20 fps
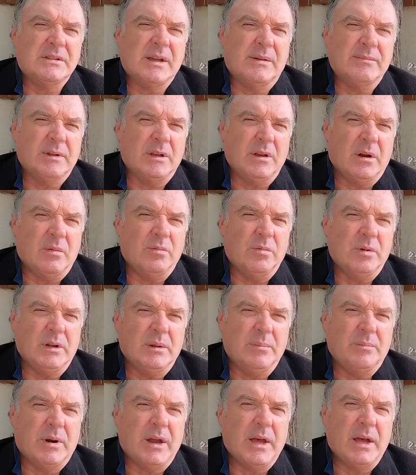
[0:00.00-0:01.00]
something I'm
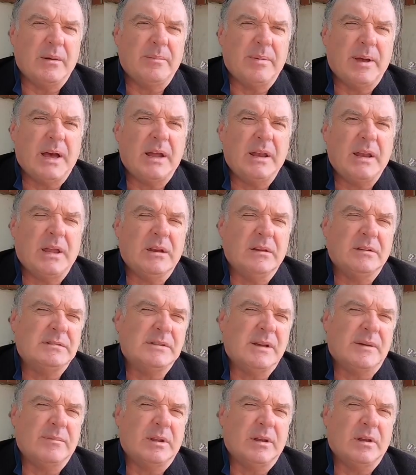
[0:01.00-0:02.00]
really proud about, and it's
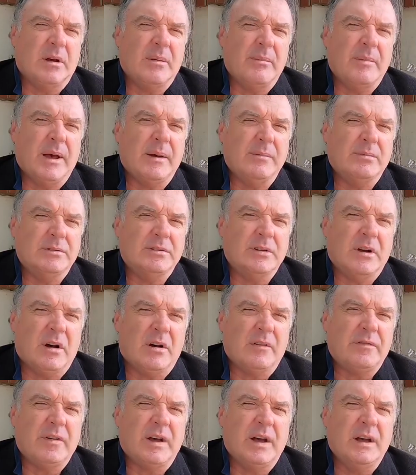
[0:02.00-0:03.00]
something I'm able to
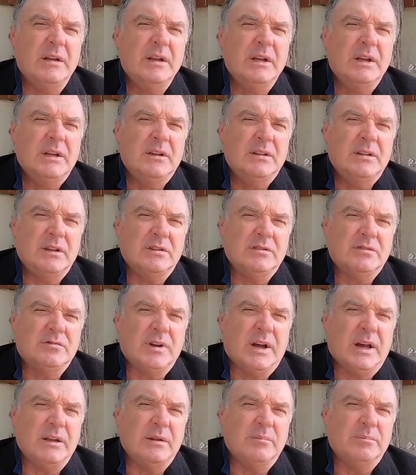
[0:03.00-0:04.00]
offer the
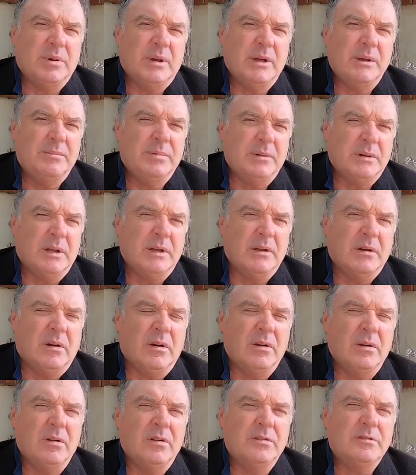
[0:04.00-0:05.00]
Australian people, and
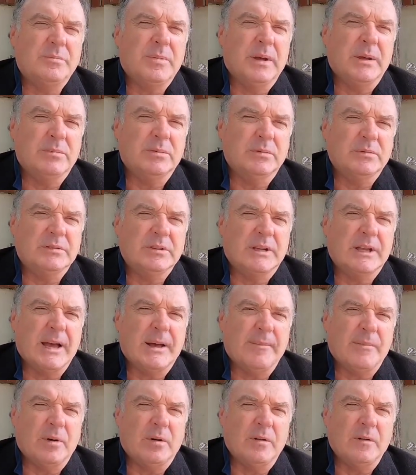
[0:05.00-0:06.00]
I urge people to
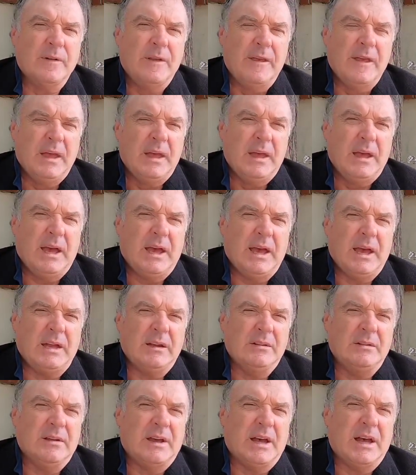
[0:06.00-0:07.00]
come on
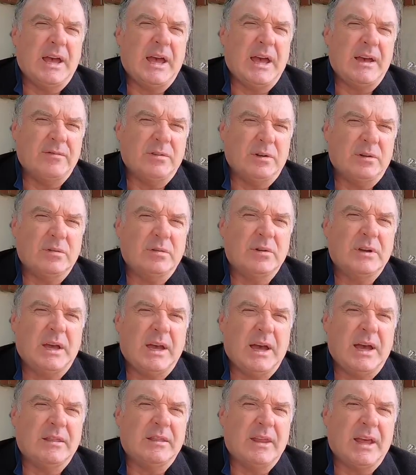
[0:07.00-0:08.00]
and have a look
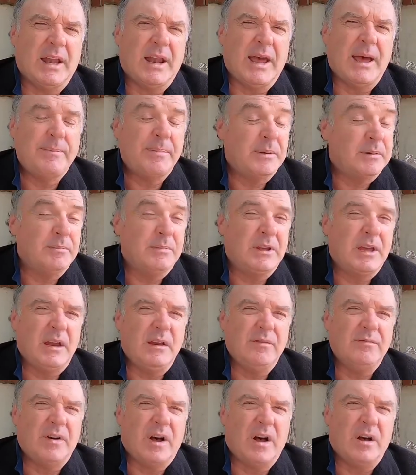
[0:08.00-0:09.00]
at that app and get
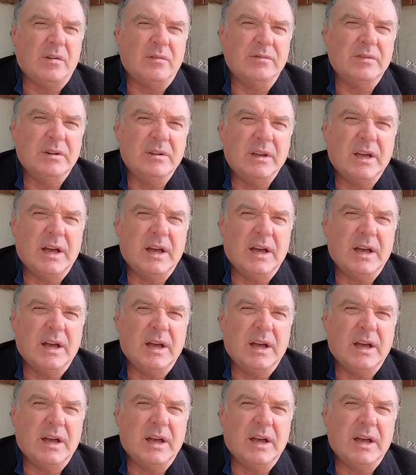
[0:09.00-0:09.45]
involved.